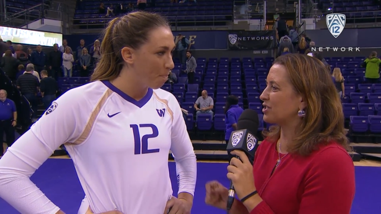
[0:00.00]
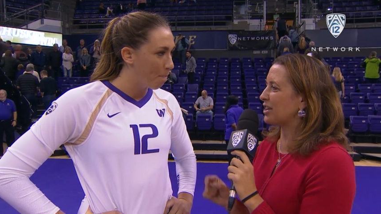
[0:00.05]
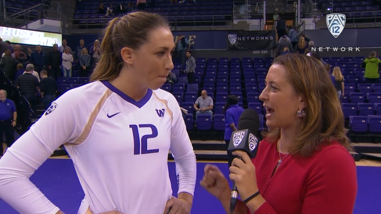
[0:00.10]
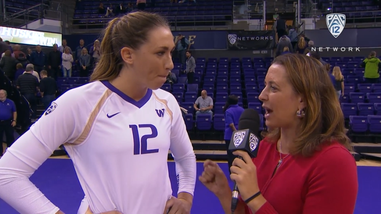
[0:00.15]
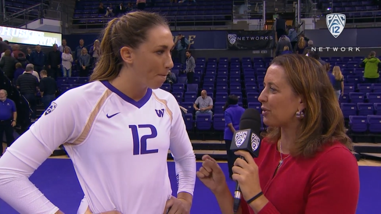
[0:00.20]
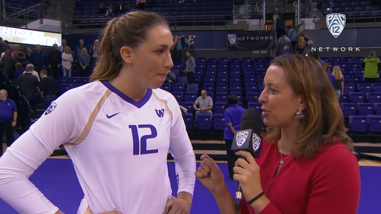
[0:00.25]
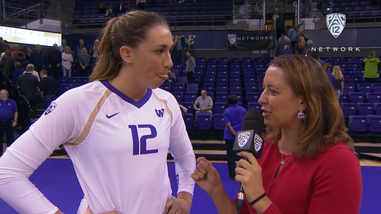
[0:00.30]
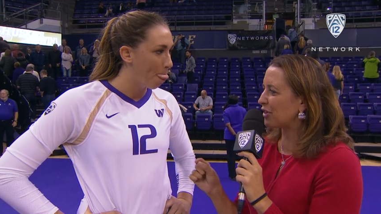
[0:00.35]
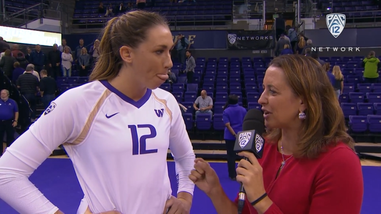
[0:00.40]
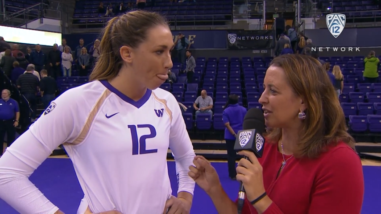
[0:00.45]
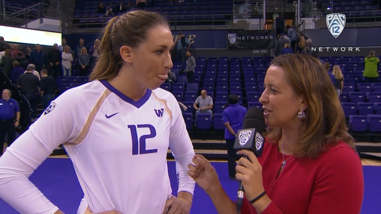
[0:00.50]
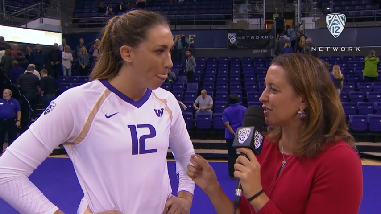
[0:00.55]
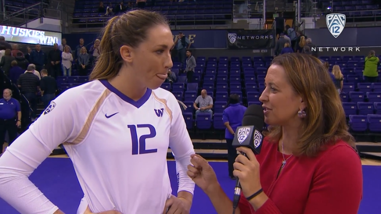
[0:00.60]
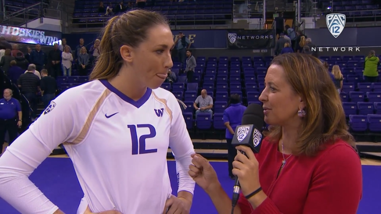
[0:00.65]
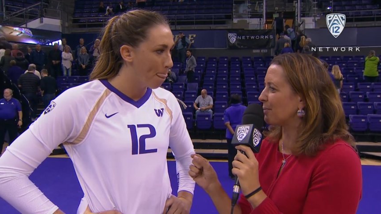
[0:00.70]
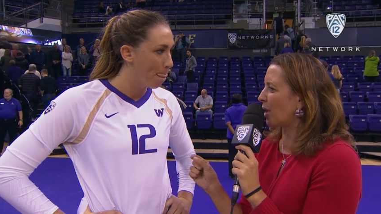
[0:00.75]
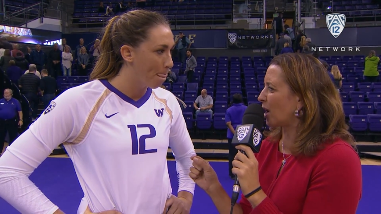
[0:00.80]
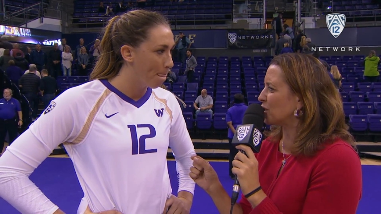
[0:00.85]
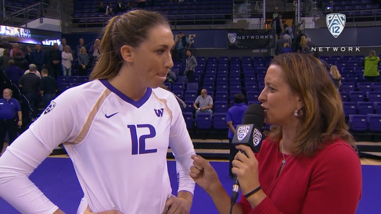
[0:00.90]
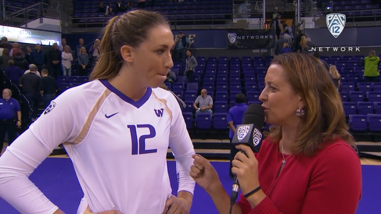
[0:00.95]
Speaker 1: How thin is the
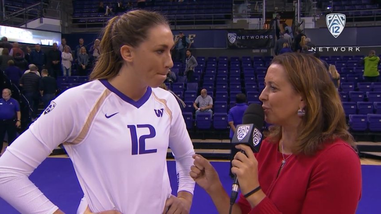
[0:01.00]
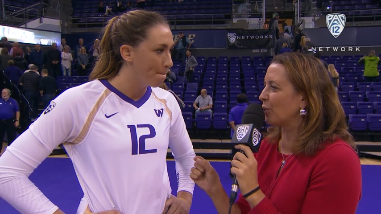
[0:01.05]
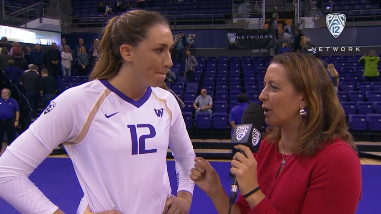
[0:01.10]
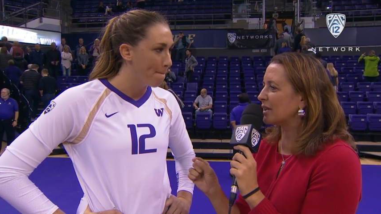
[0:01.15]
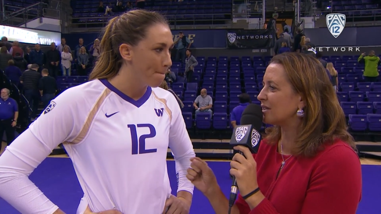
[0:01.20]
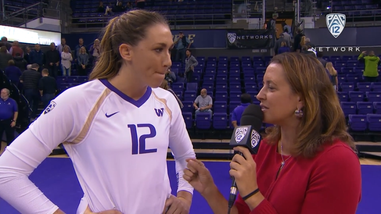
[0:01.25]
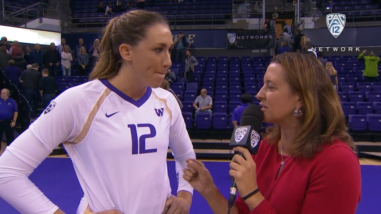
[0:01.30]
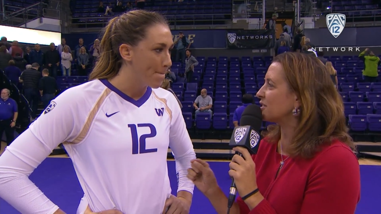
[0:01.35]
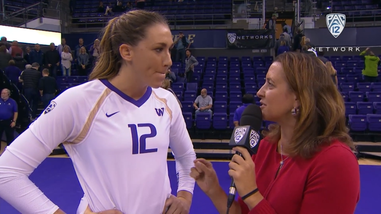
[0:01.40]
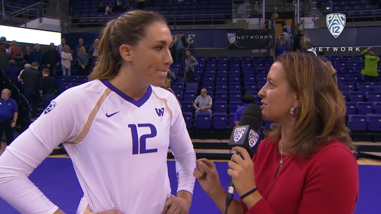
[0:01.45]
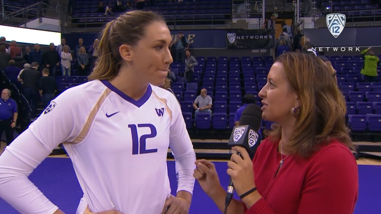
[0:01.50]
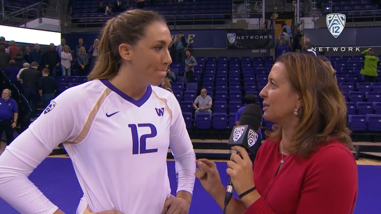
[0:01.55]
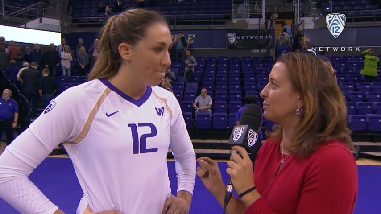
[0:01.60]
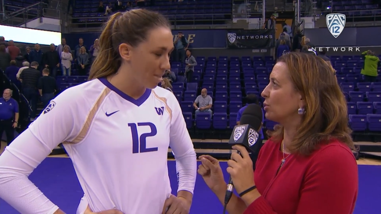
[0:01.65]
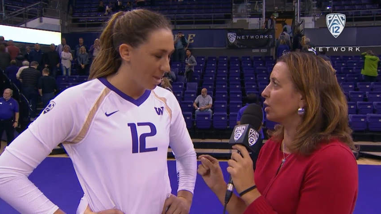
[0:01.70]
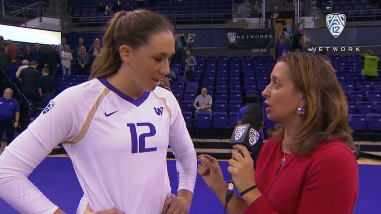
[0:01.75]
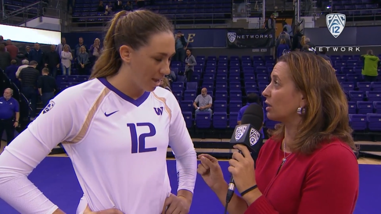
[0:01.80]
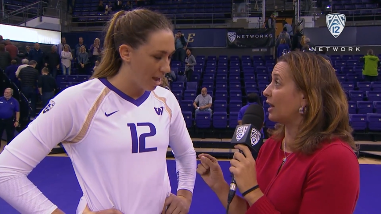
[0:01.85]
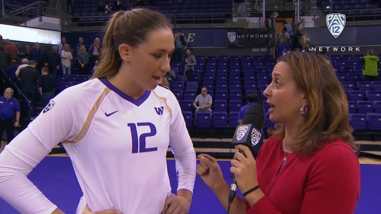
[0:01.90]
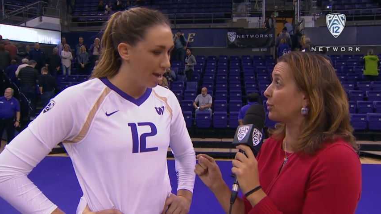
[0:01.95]
margin? What does this team
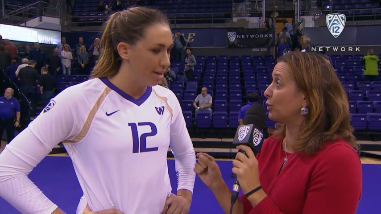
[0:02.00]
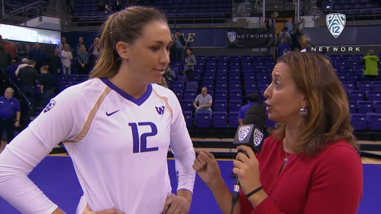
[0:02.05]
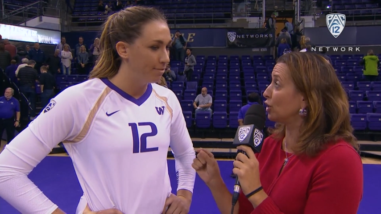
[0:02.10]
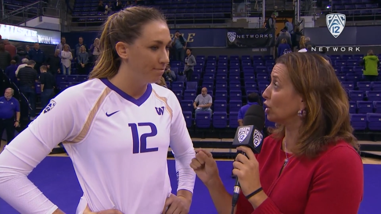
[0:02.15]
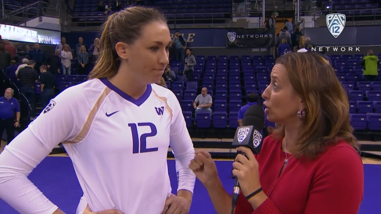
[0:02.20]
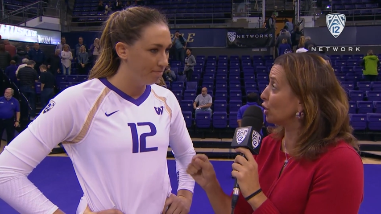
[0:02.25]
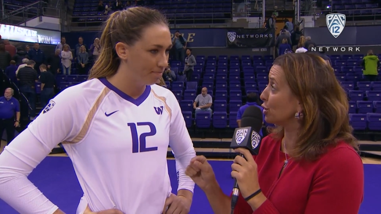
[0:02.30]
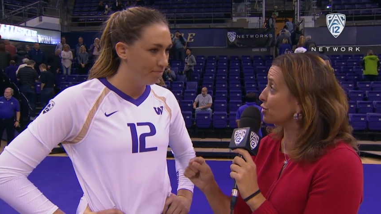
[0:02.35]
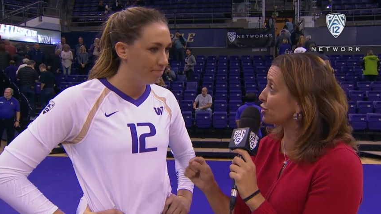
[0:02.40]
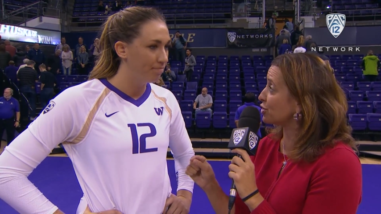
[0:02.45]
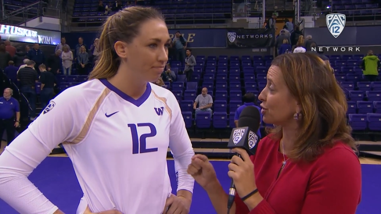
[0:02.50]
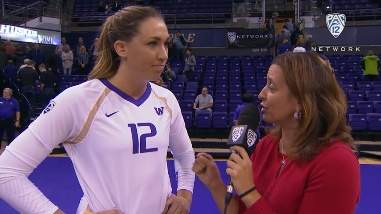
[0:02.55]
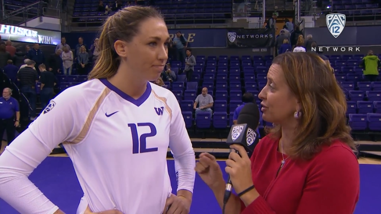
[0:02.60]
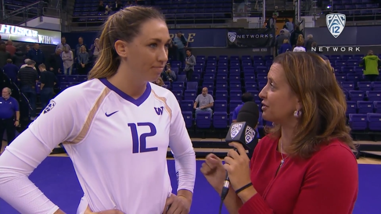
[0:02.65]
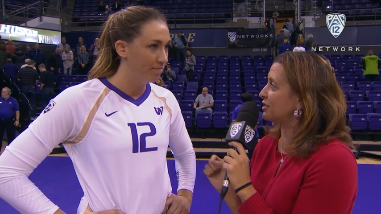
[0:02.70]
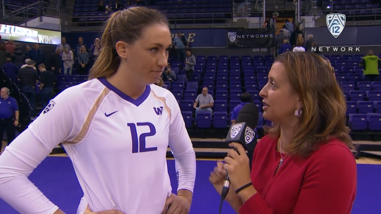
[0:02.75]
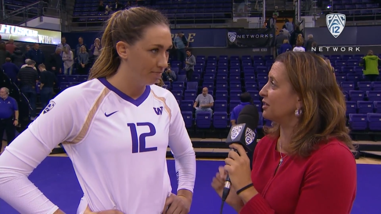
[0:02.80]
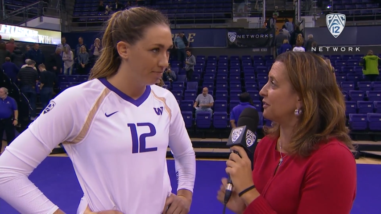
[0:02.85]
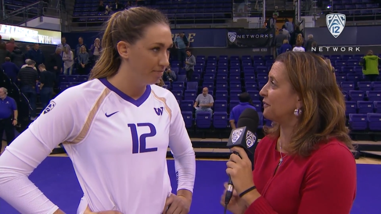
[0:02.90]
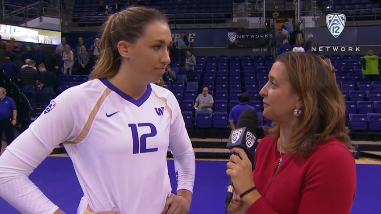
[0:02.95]
look like when you lose
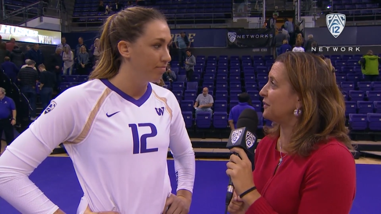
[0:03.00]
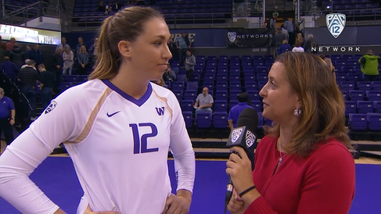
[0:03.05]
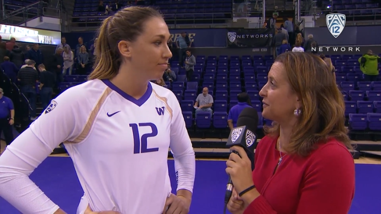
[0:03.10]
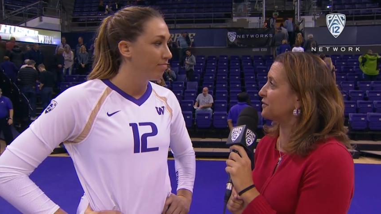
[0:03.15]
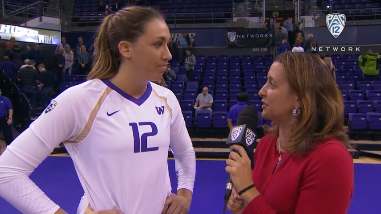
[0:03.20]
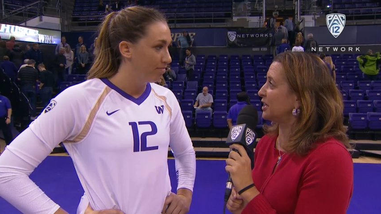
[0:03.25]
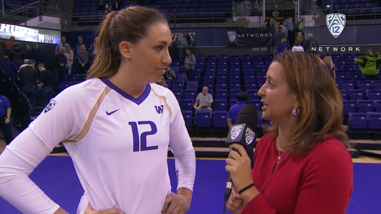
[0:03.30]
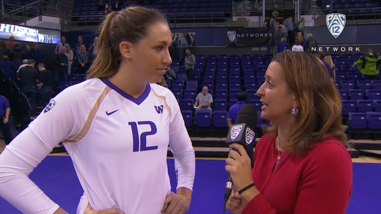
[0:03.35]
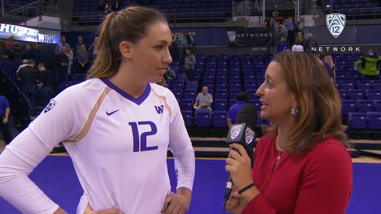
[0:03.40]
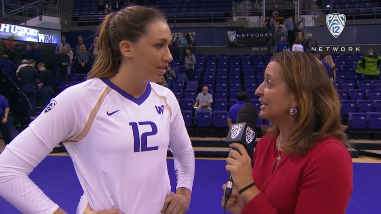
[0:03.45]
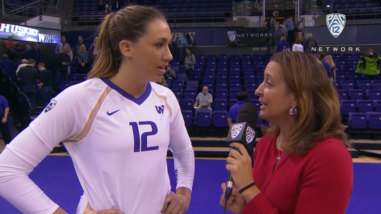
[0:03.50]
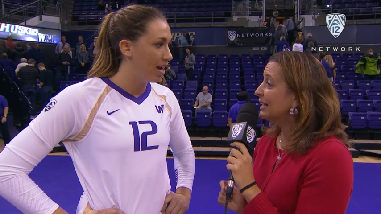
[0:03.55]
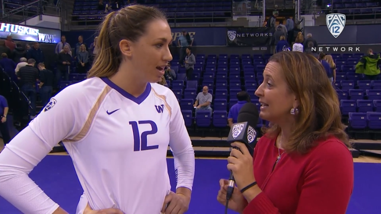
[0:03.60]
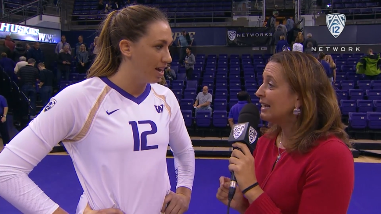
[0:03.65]
13 to 15